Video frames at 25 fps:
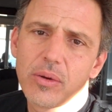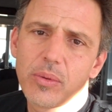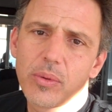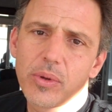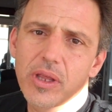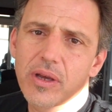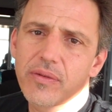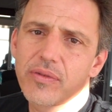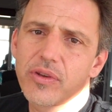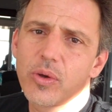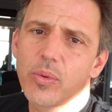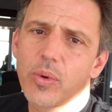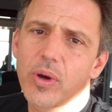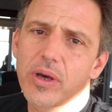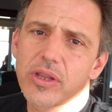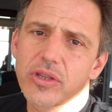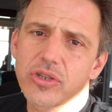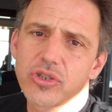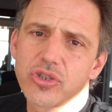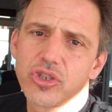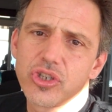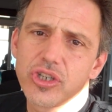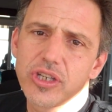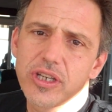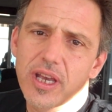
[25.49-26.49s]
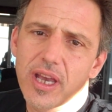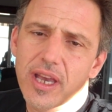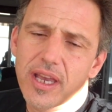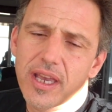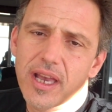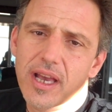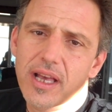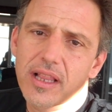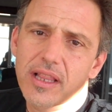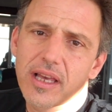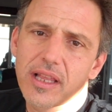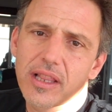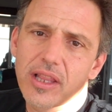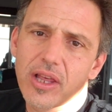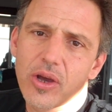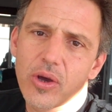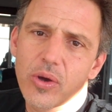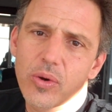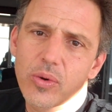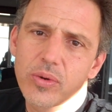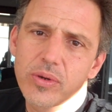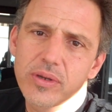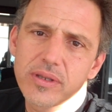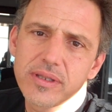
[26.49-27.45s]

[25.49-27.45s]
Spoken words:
whatever you want. It's GALLODP.com.